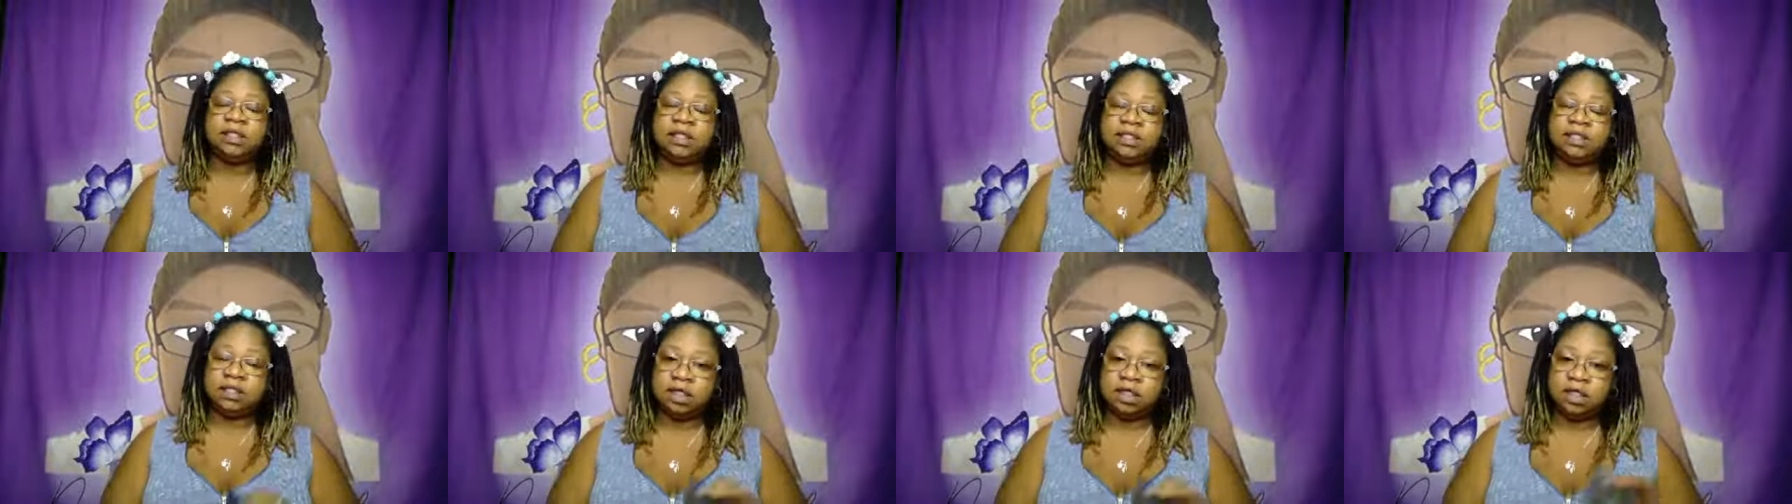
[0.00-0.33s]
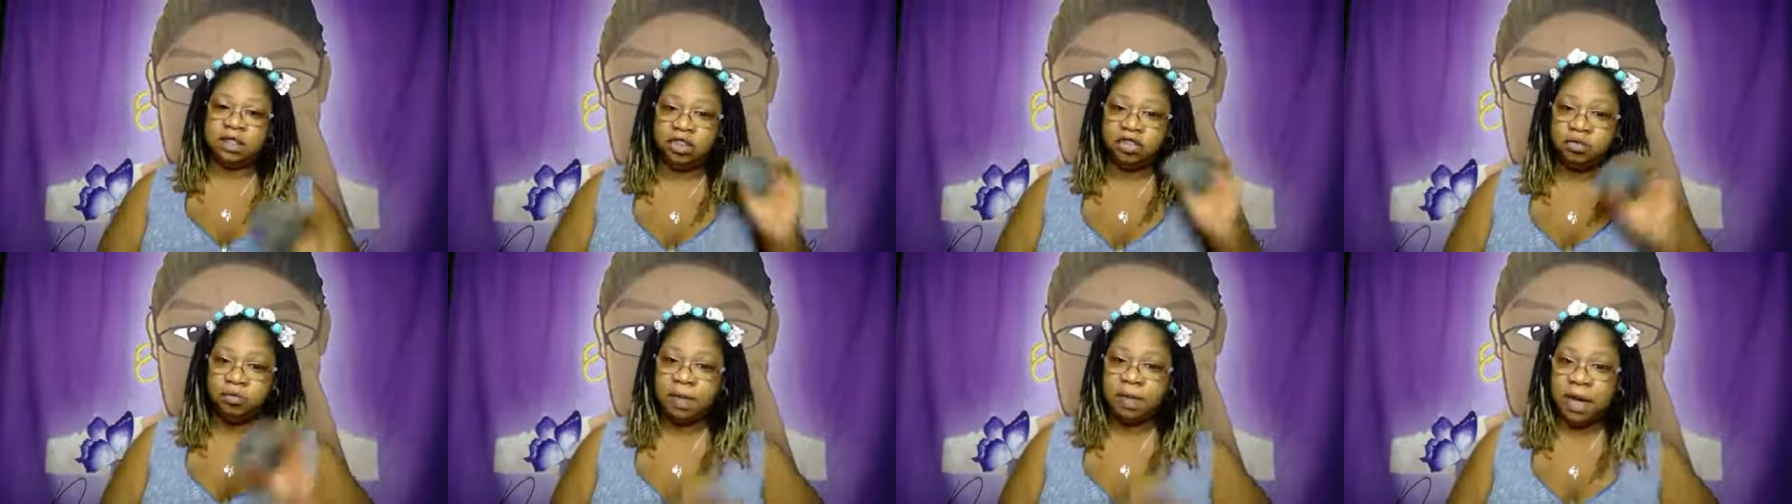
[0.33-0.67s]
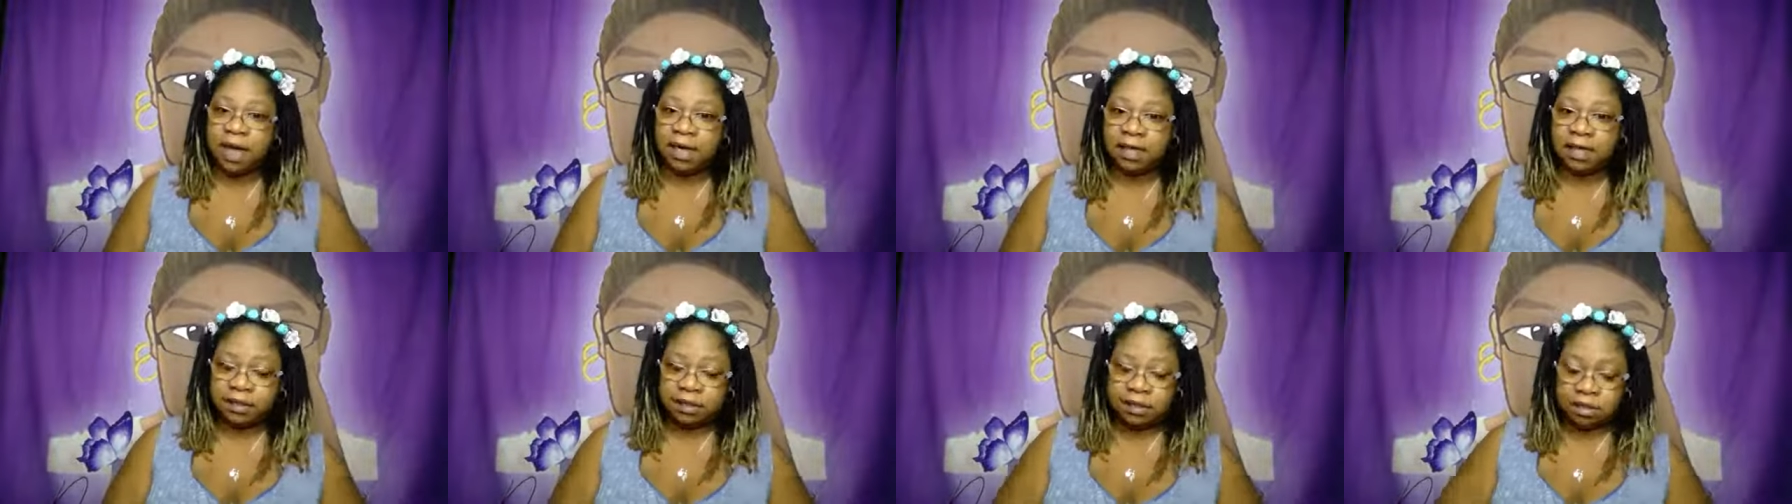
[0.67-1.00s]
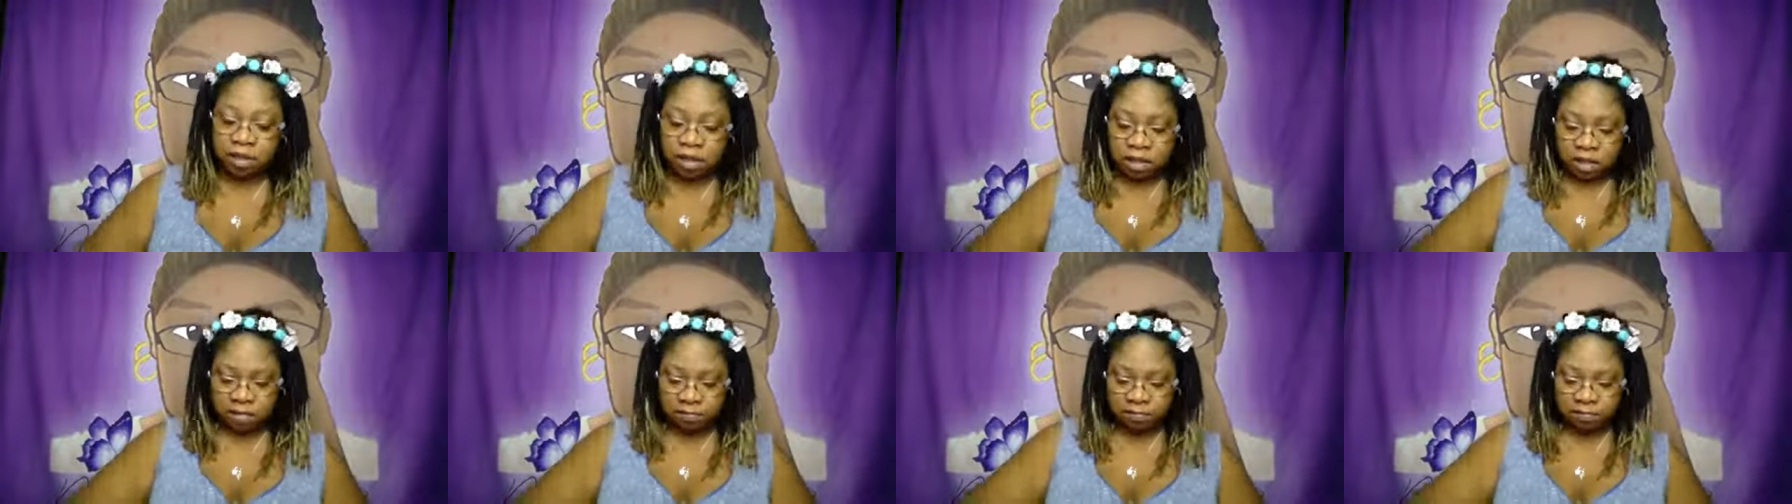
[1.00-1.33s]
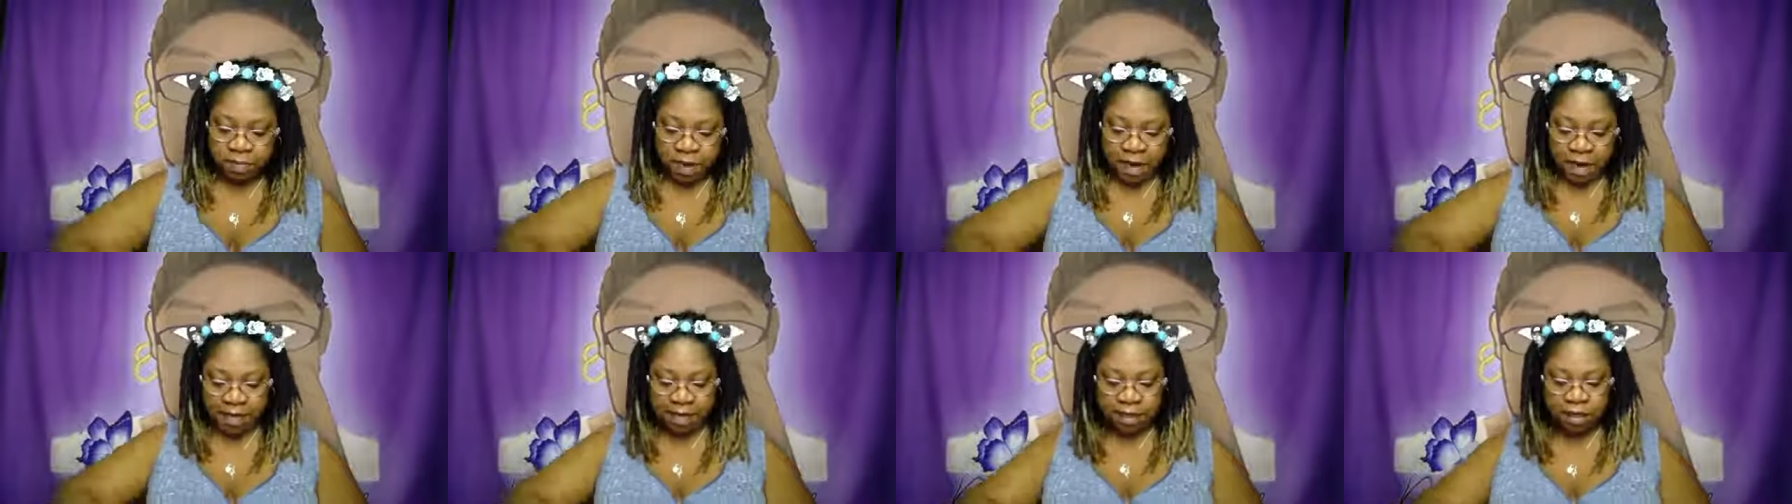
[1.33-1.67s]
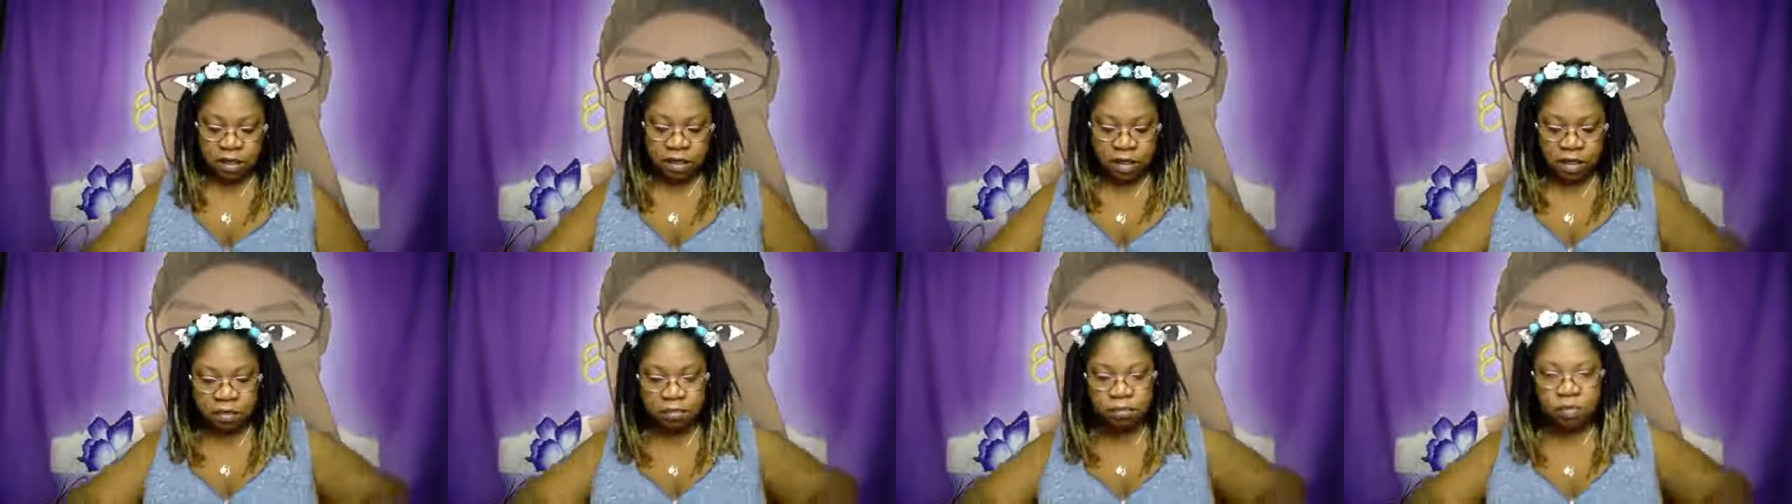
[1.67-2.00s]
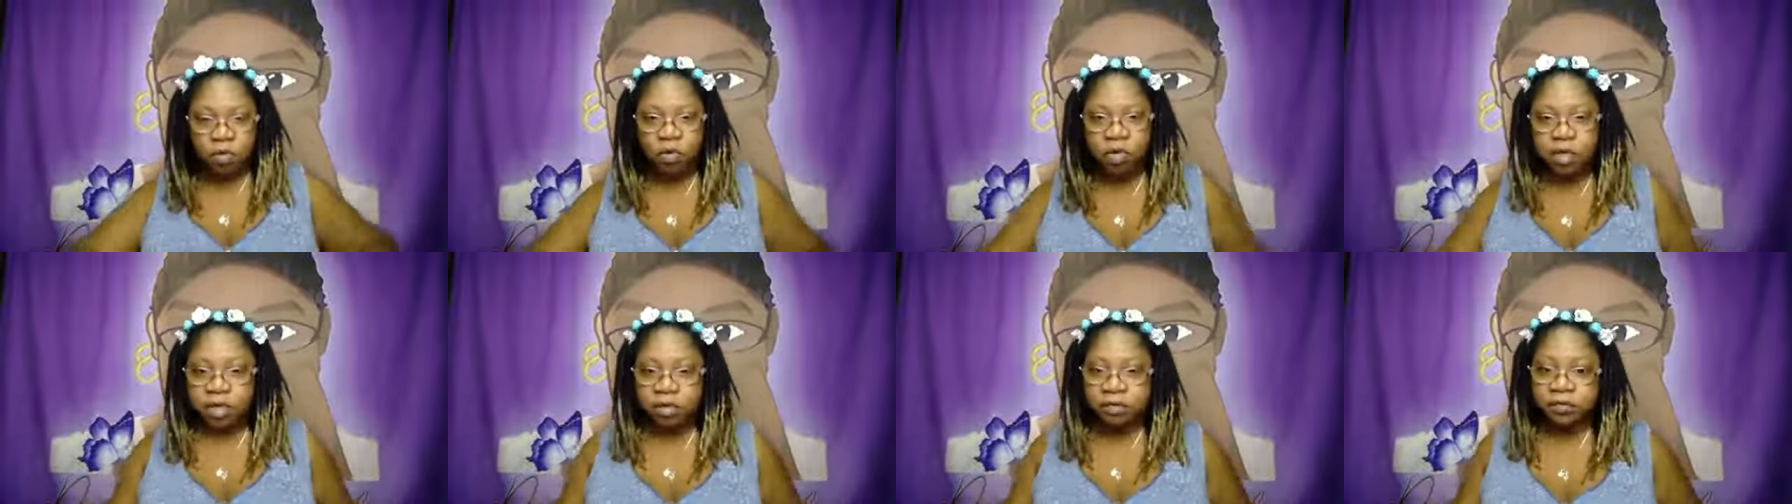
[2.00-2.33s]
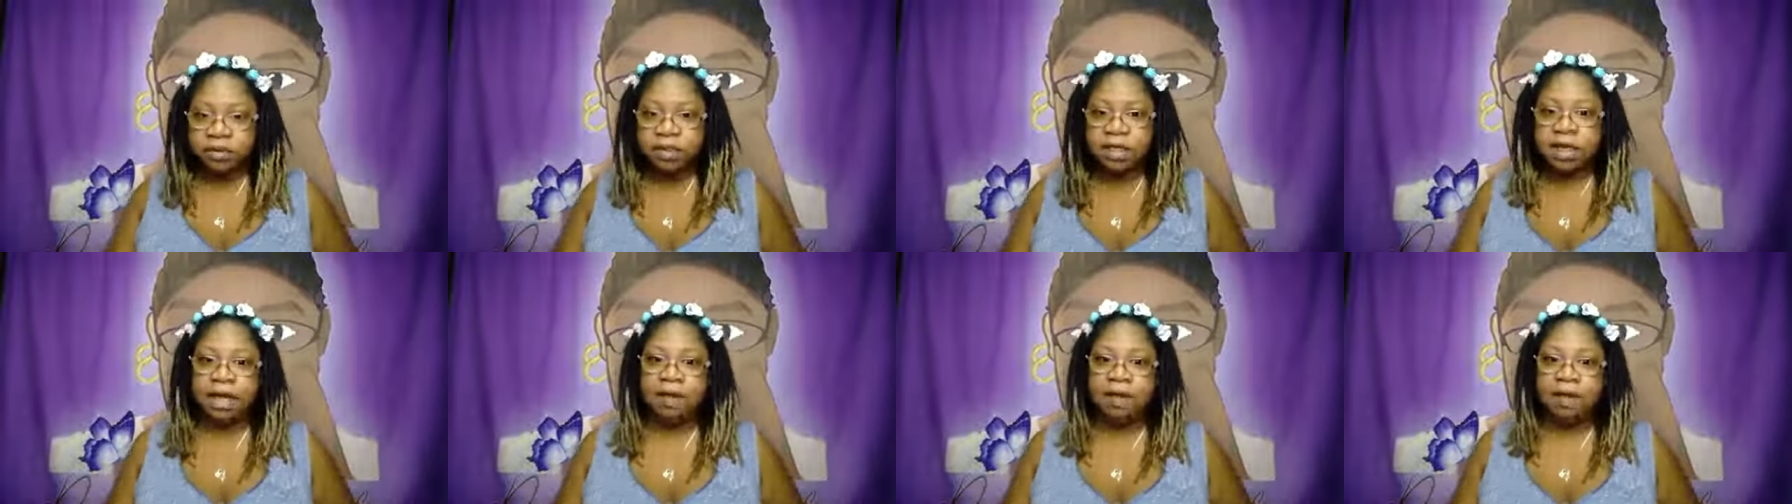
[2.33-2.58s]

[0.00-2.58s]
essential body oils